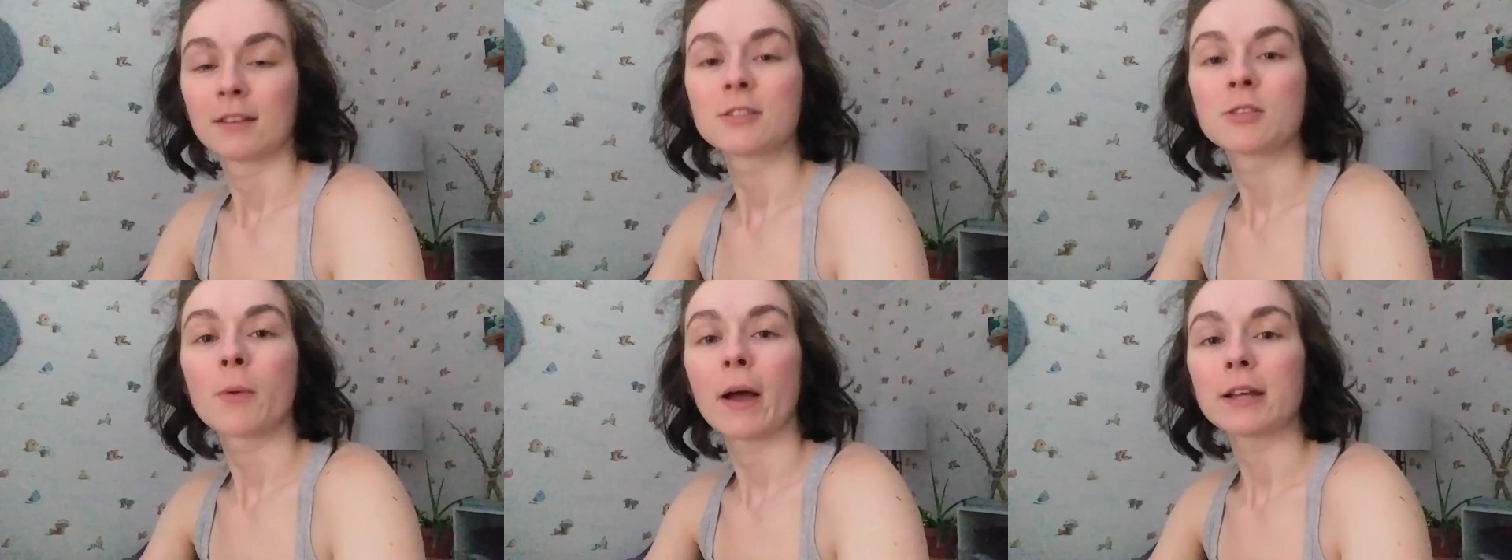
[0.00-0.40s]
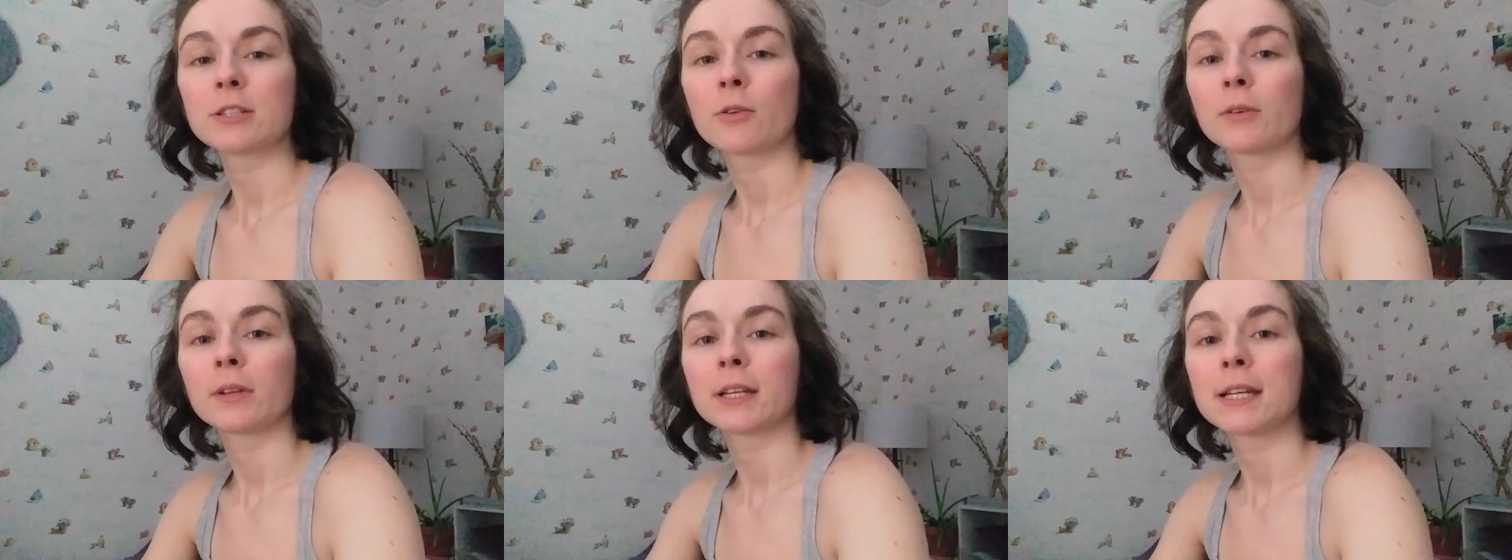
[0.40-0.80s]
So I
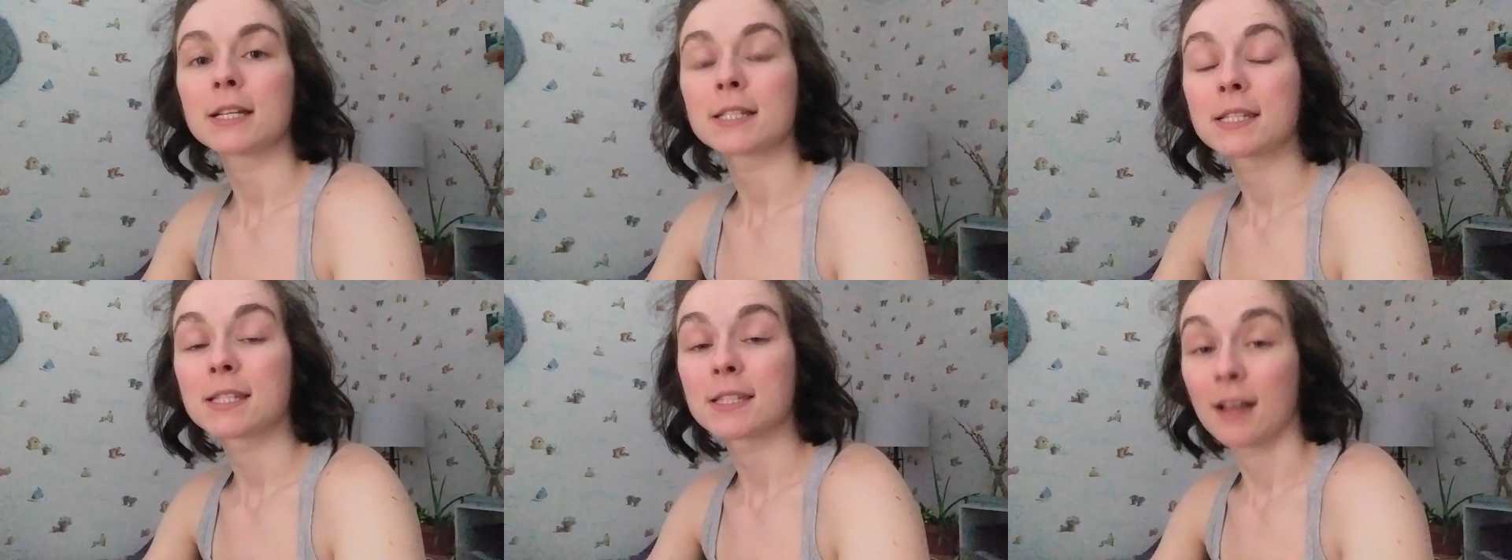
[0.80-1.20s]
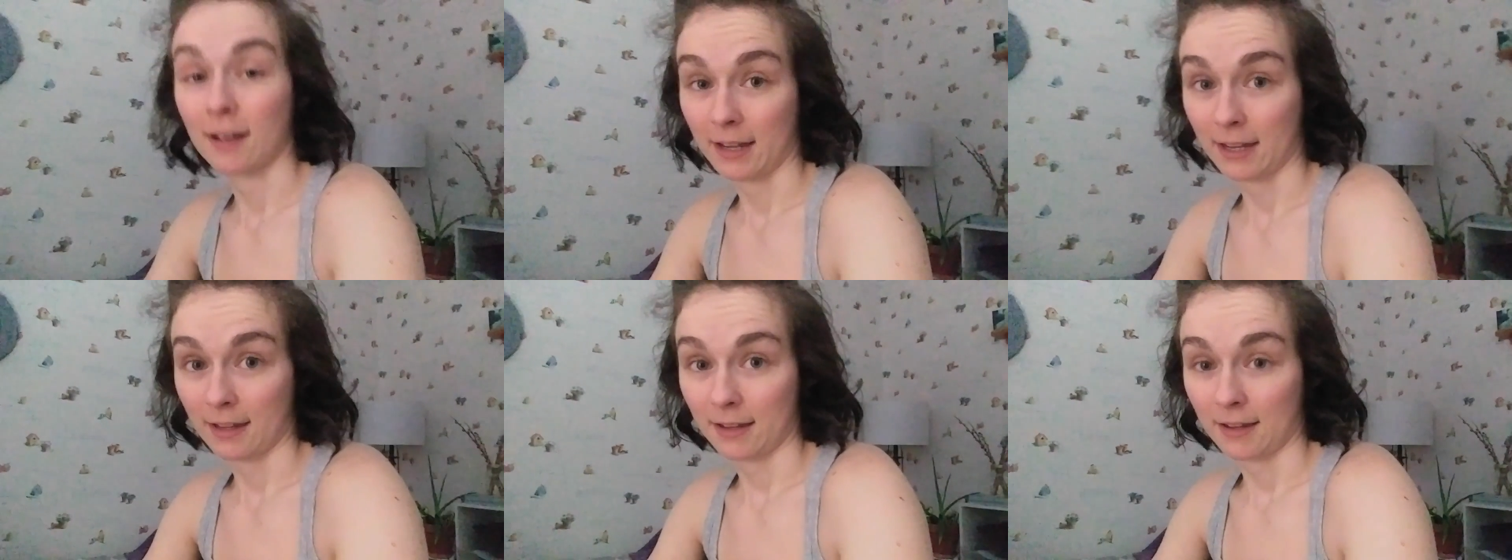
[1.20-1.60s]
totally
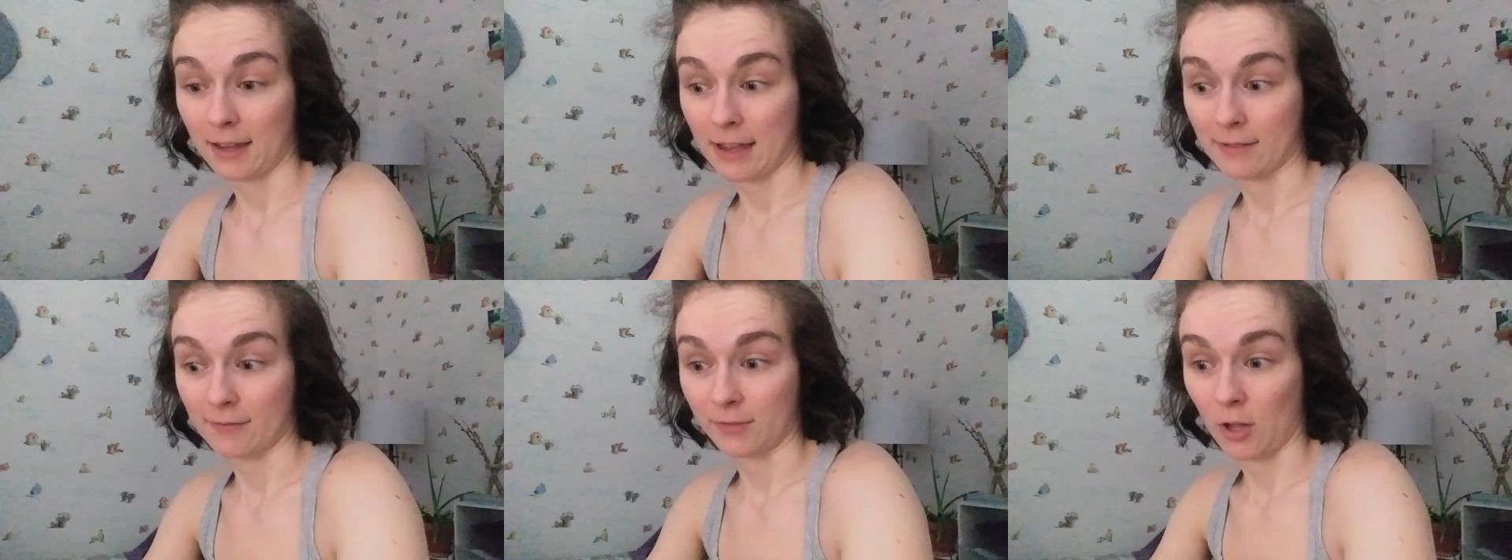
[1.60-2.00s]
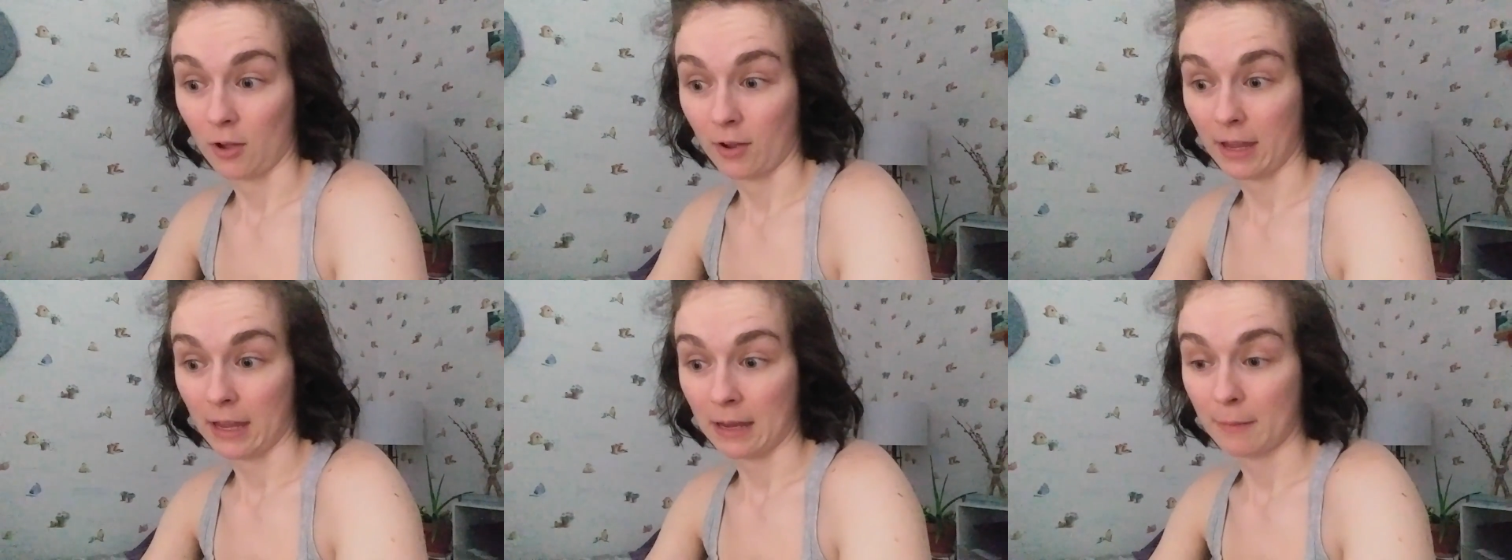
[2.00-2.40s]
suck at
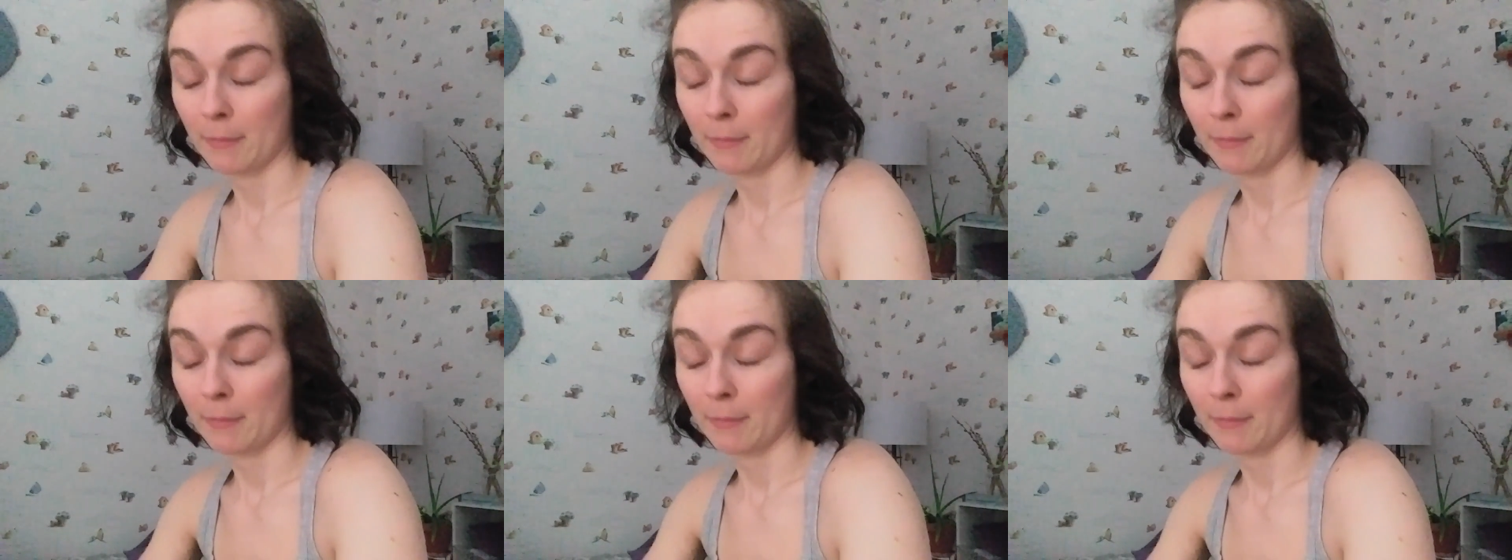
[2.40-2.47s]
vlogging,